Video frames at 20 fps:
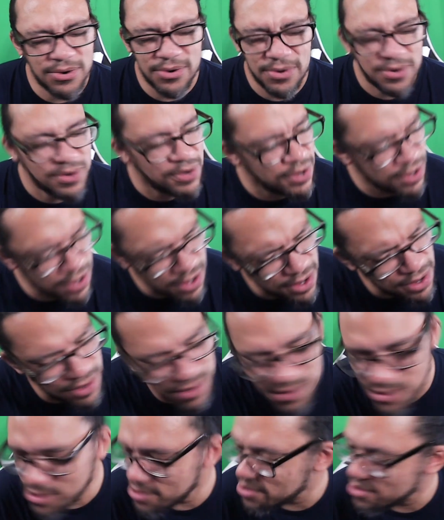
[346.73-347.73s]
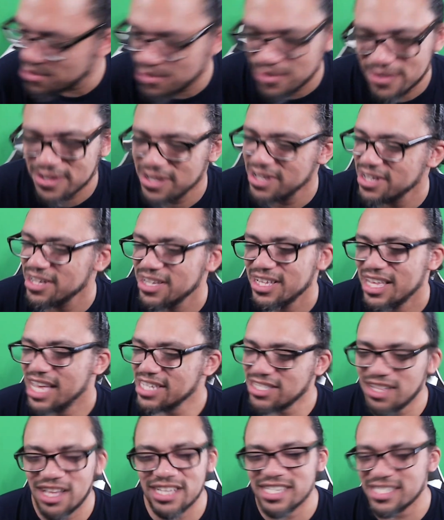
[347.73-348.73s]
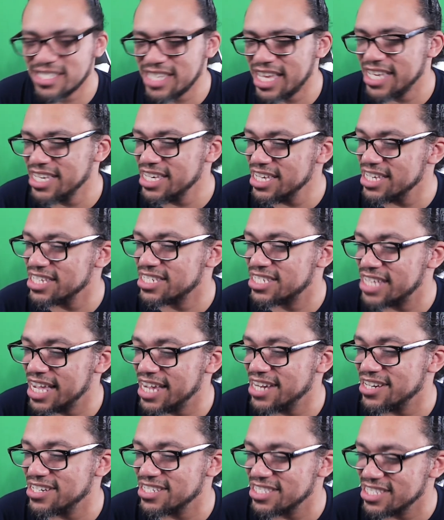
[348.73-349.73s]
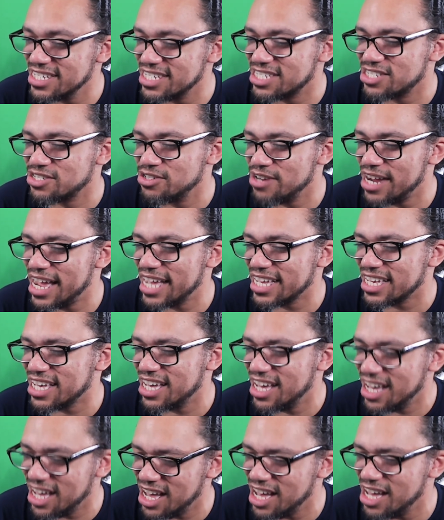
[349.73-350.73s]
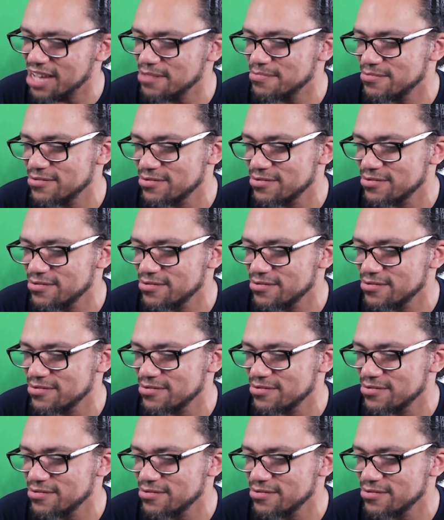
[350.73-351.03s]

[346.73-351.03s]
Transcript: Whew. That's all I can say. He is tearing this track up.